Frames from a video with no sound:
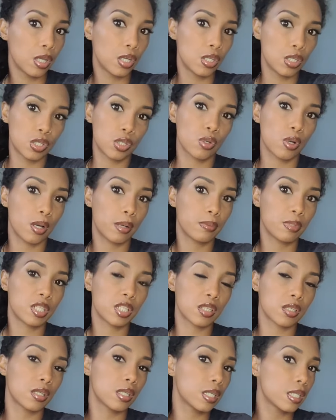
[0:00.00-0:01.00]
So I'm
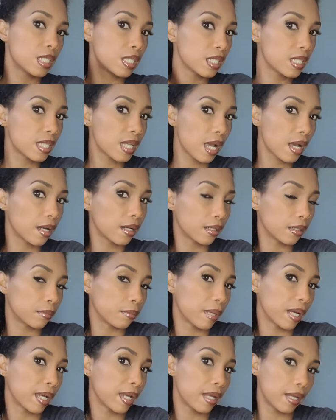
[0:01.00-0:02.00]
just gonna detangle
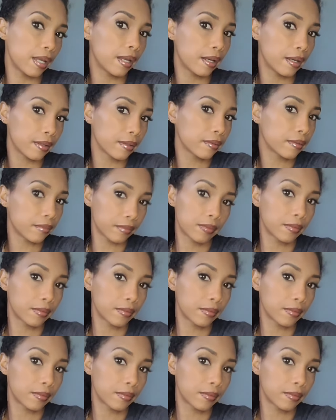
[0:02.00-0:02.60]
my hair.